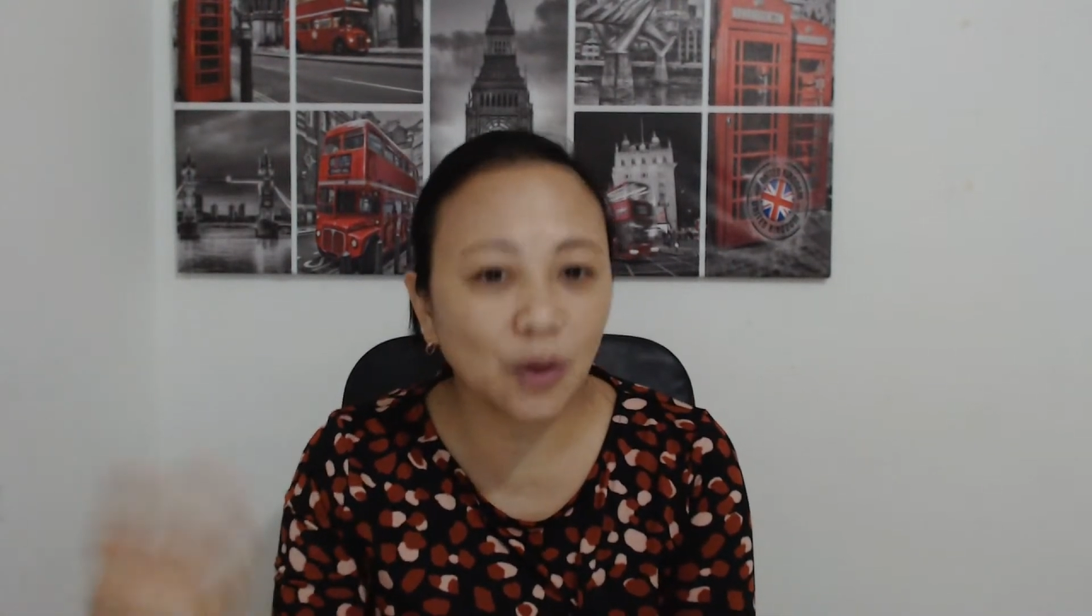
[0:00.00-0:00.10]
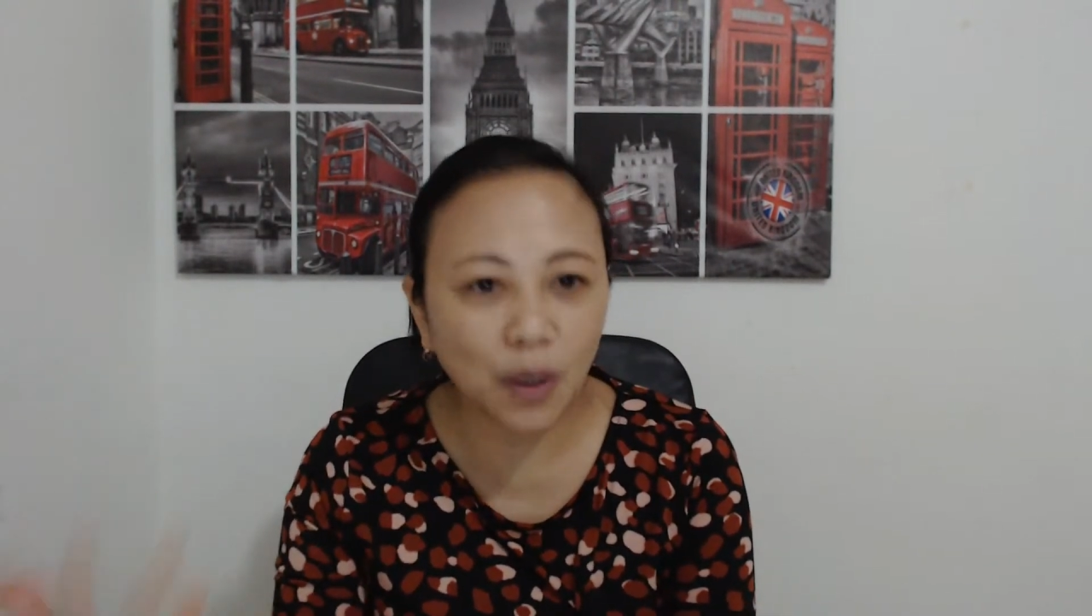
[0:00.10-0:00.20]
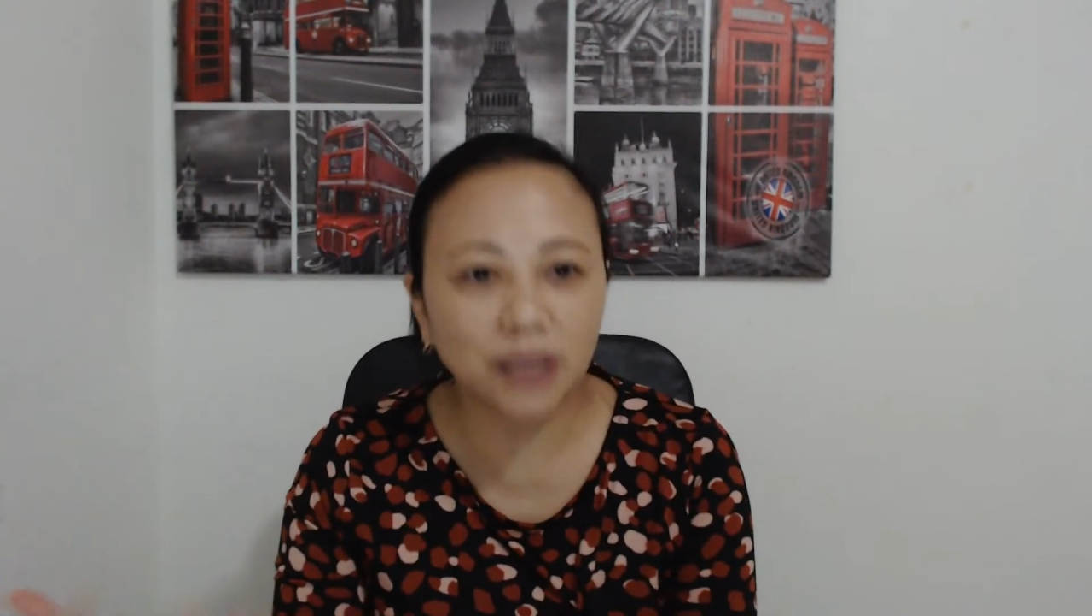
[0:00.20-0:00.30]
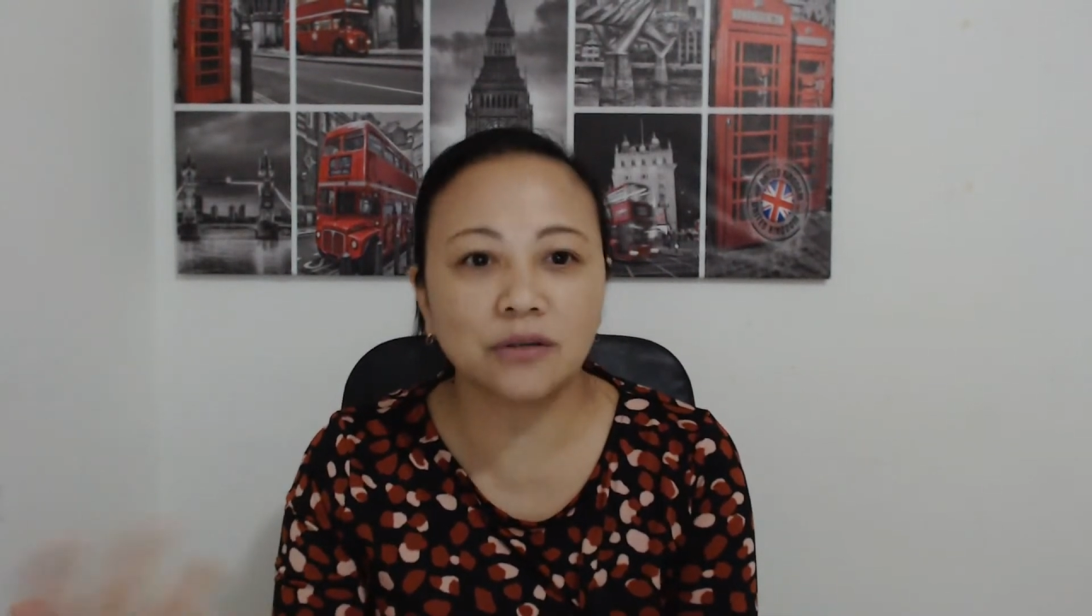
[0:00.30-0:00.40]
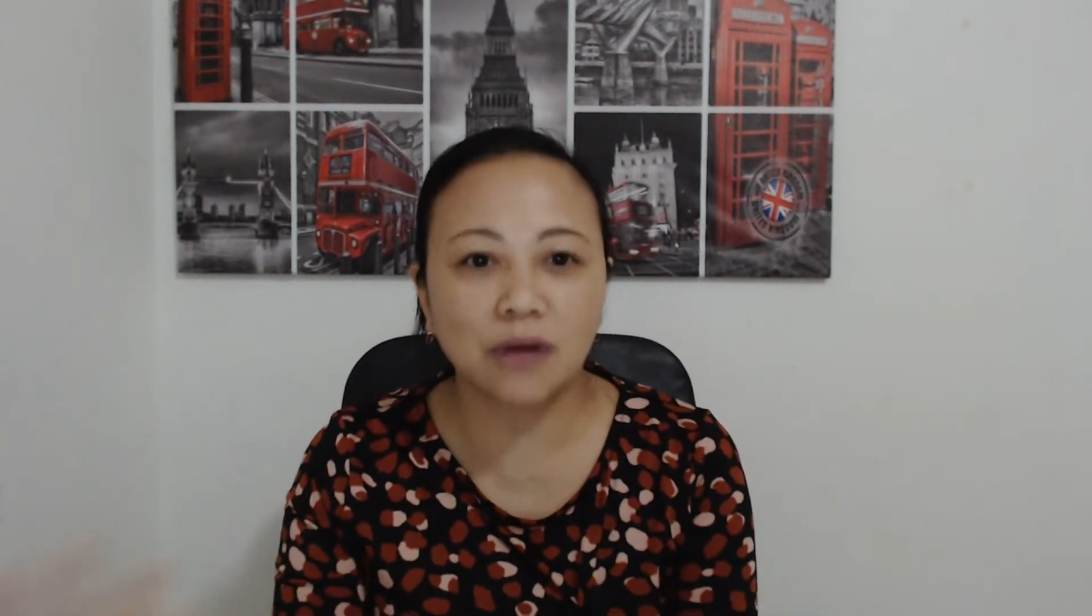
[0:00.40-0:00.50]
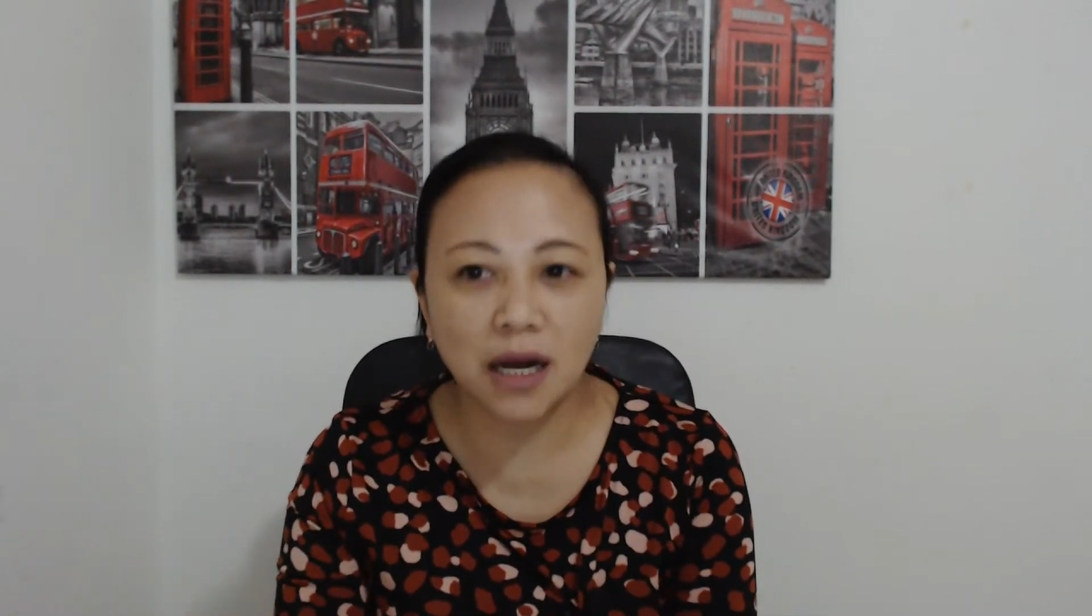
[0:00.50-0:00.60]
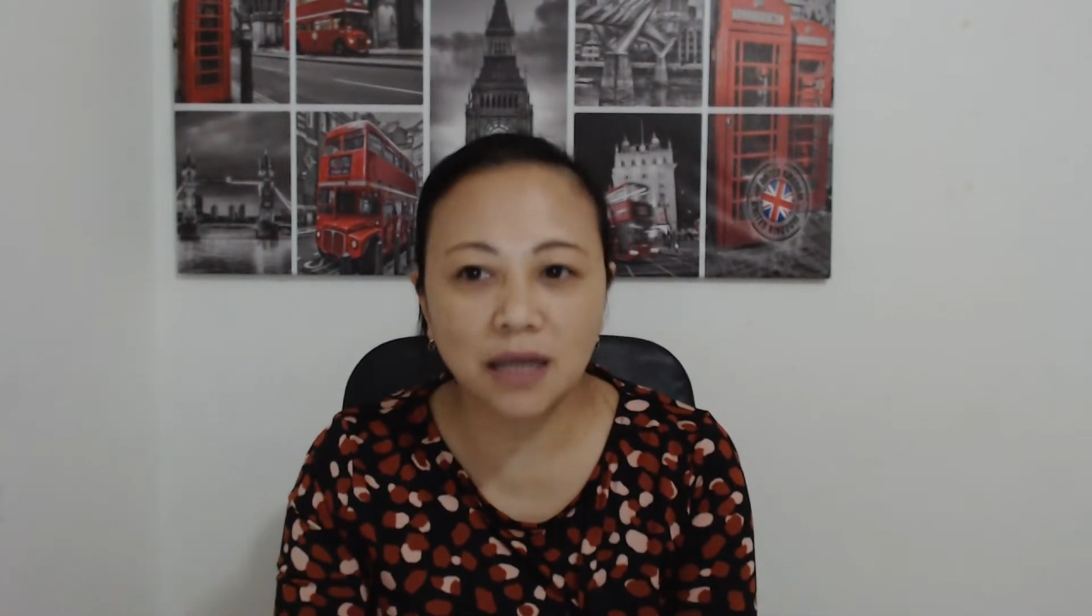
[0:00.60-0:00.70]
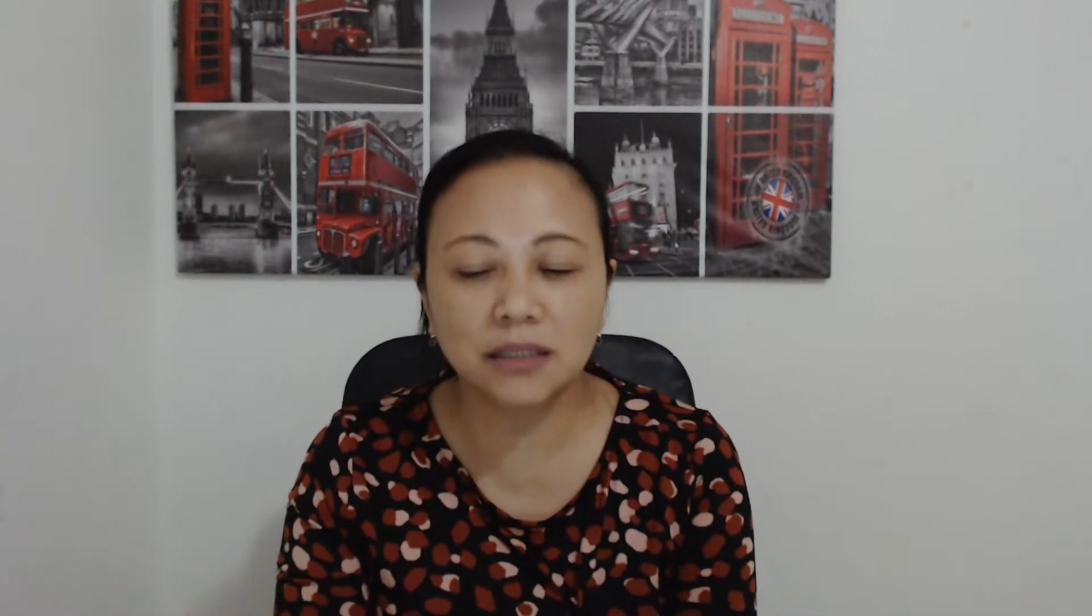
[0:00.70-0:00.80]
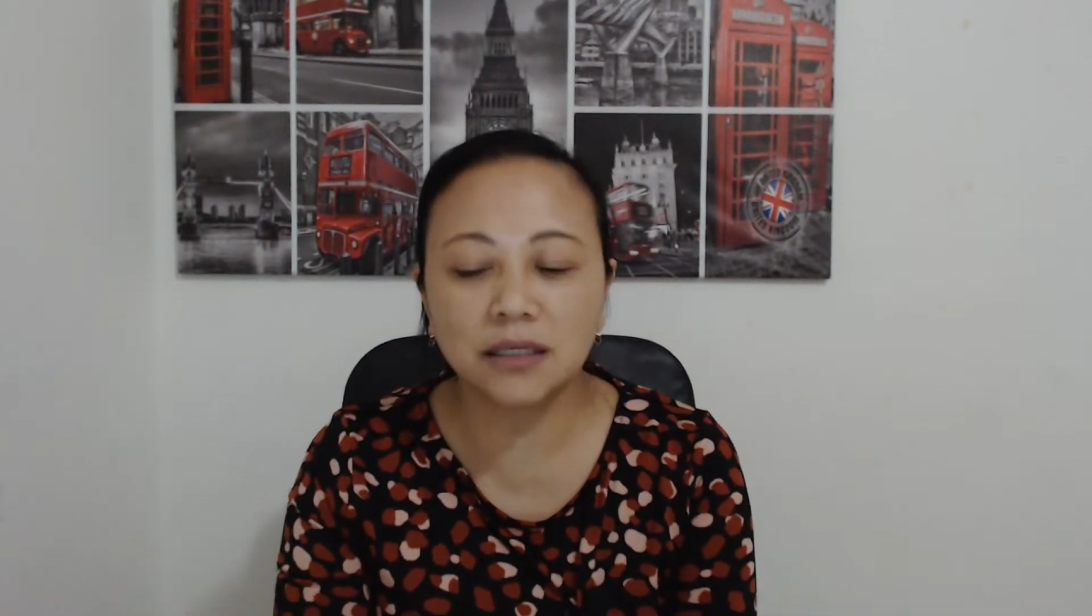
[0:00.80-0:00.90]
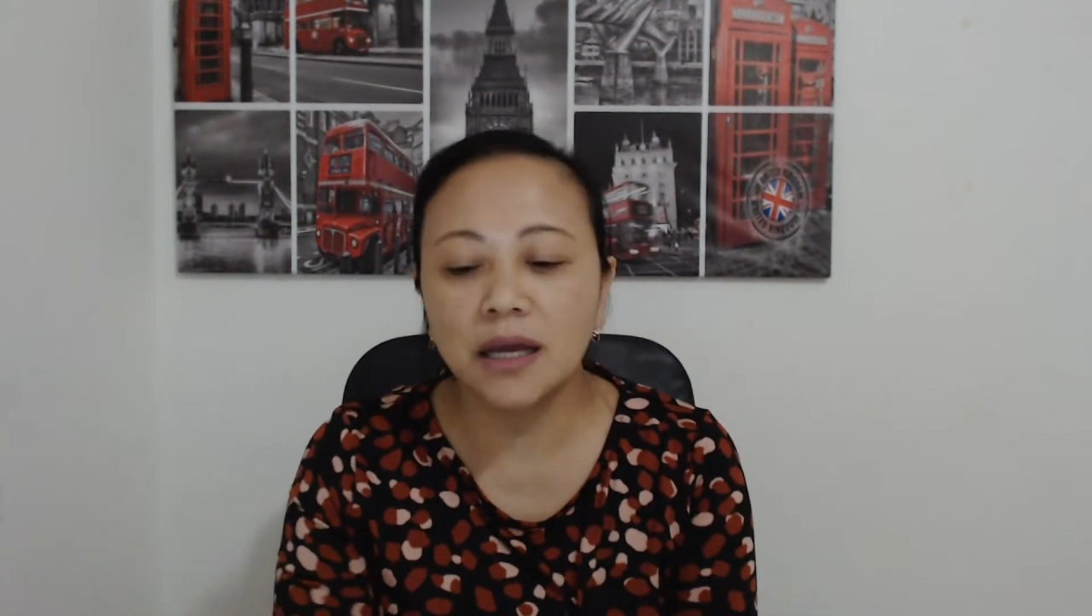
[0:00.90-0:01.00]
what to
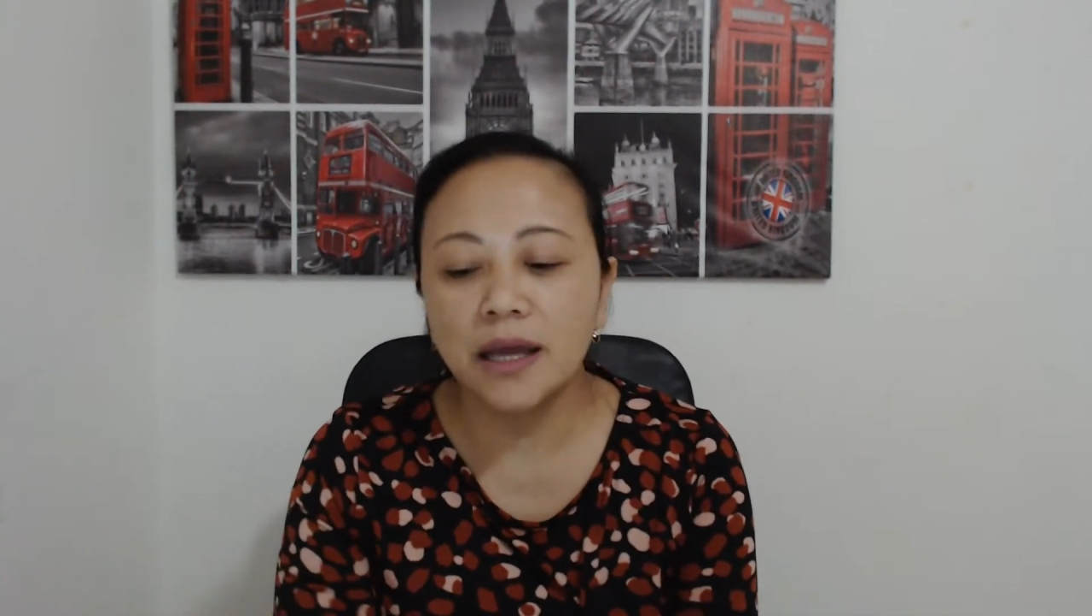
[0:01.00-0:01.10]
ask,